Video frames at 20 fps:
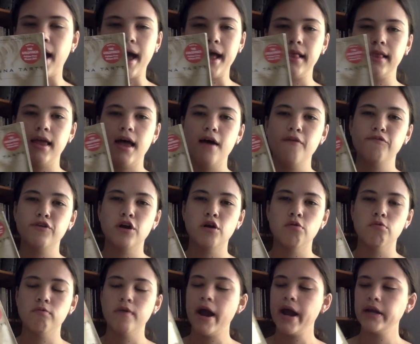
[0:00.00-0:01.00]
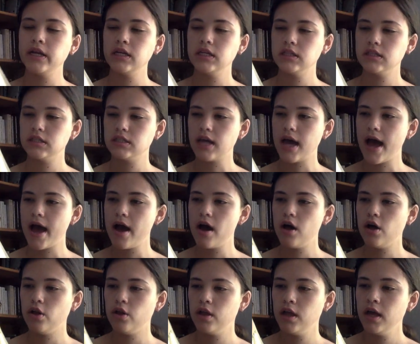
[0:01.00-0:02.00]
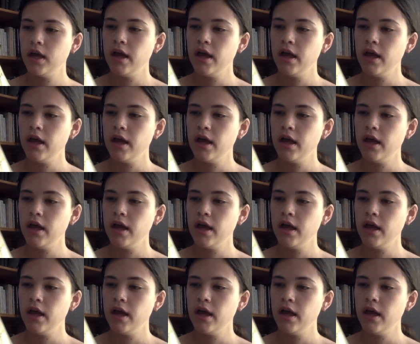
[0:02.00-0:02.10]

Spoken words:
I love her writing style,